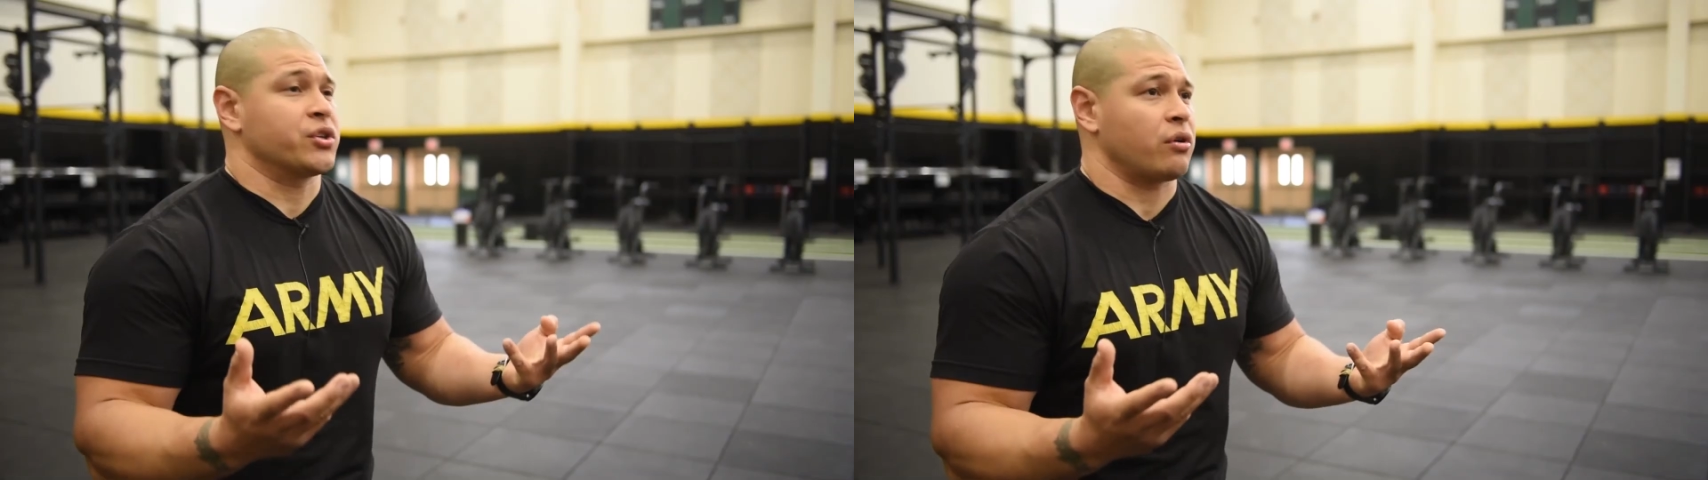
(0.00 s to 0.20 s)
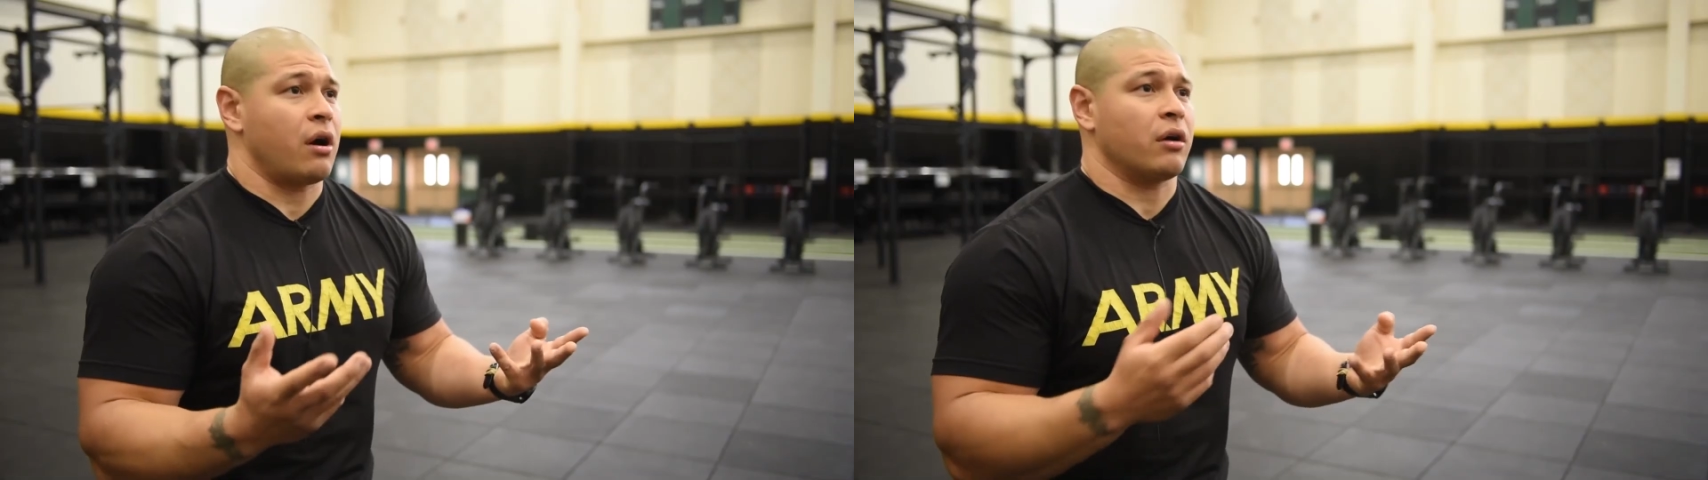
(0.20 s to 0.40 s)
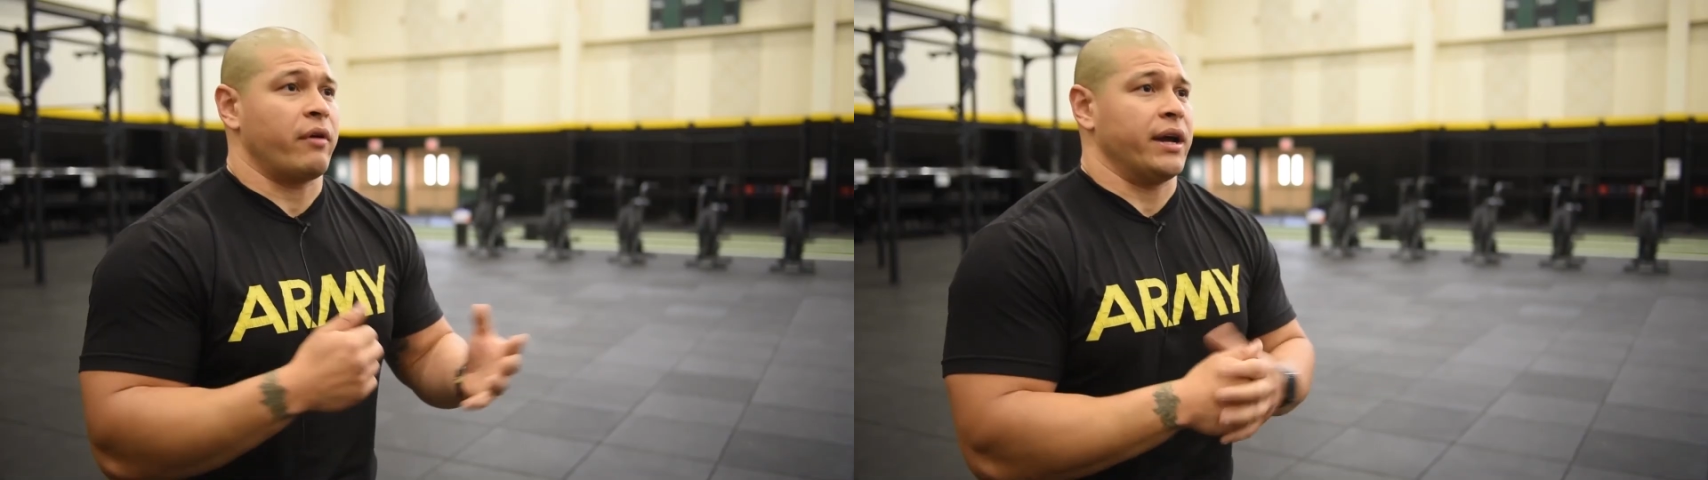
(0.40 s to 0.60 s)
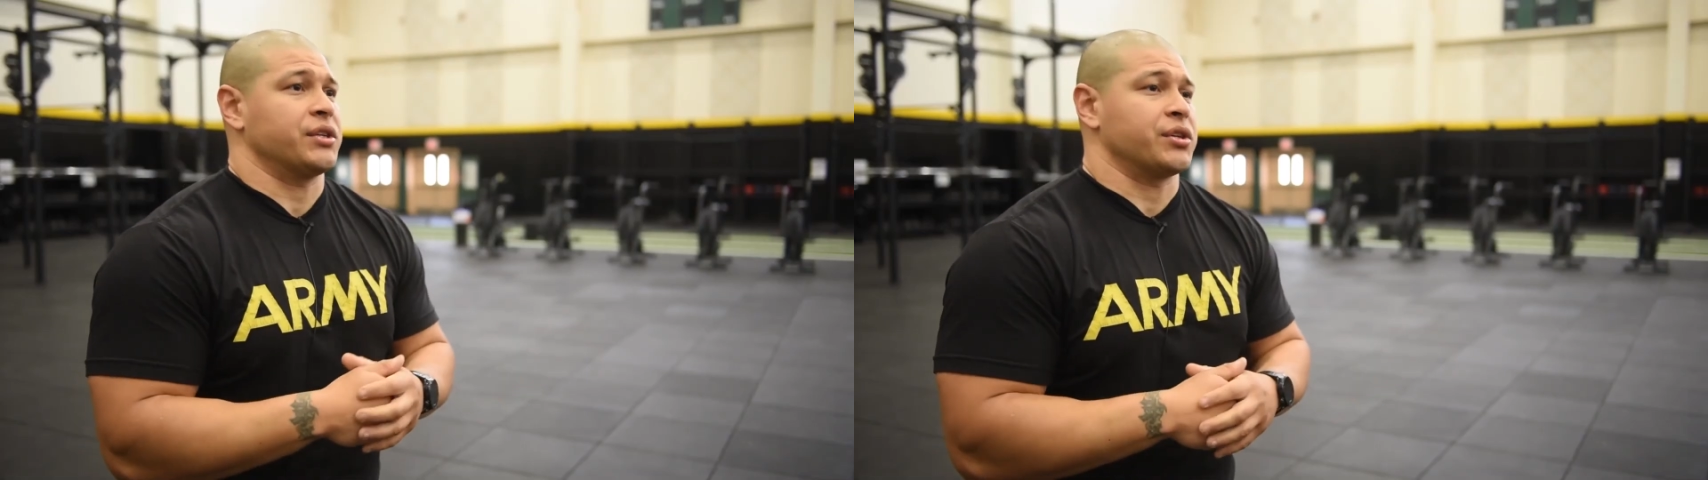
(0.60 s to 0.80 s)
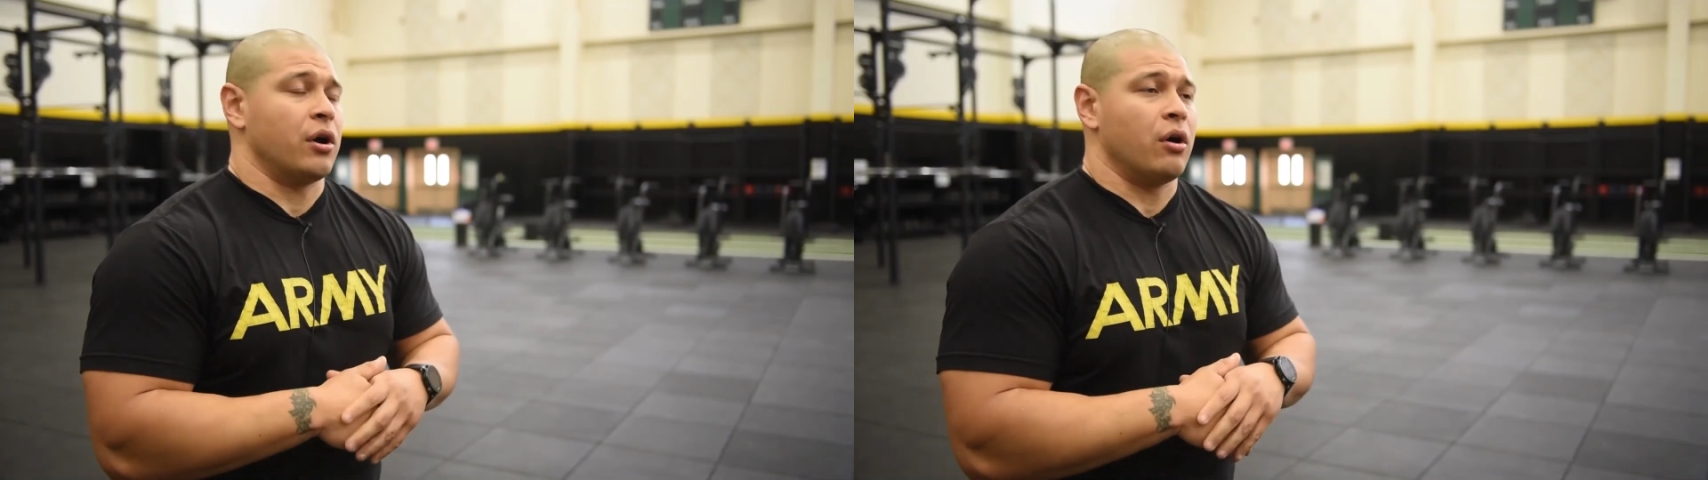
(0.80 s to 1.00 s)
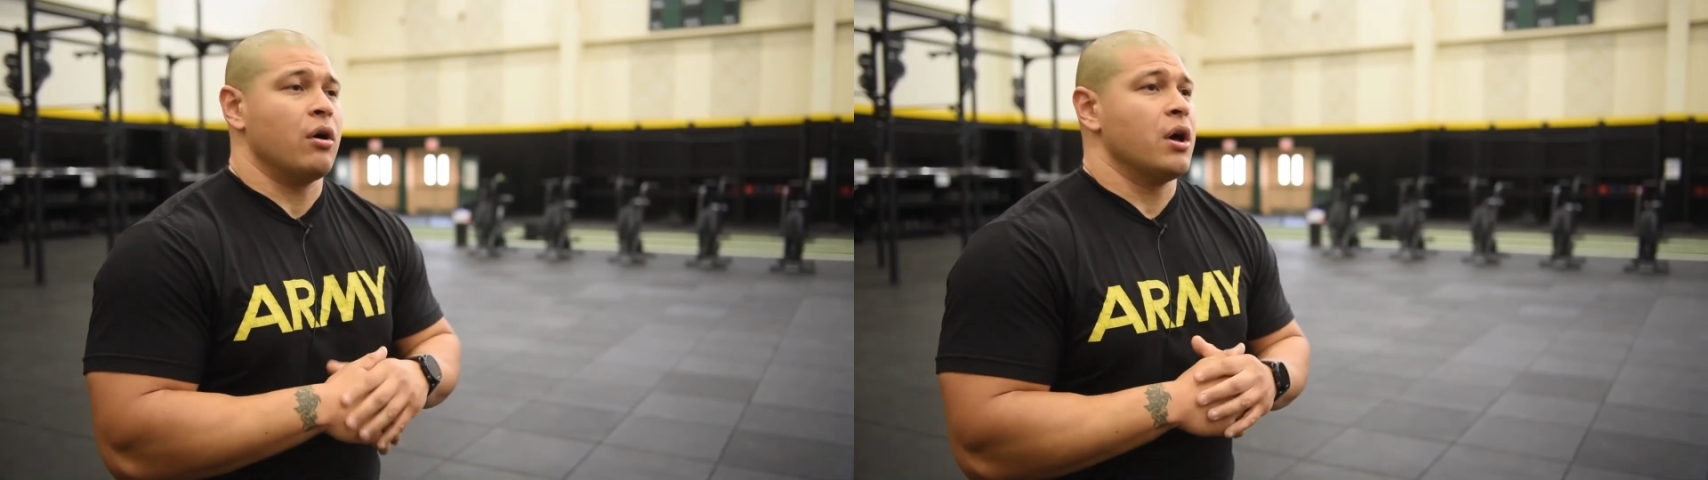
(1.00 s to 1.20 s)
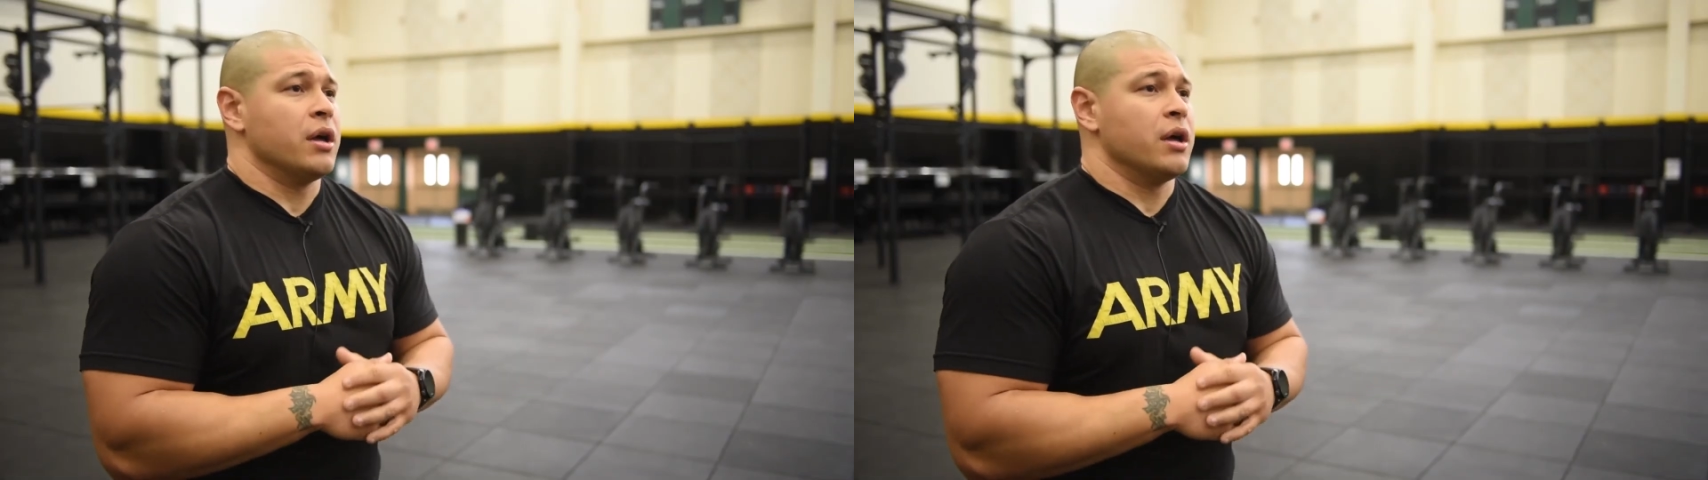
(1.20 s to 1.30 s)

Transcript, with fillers: strong, right? So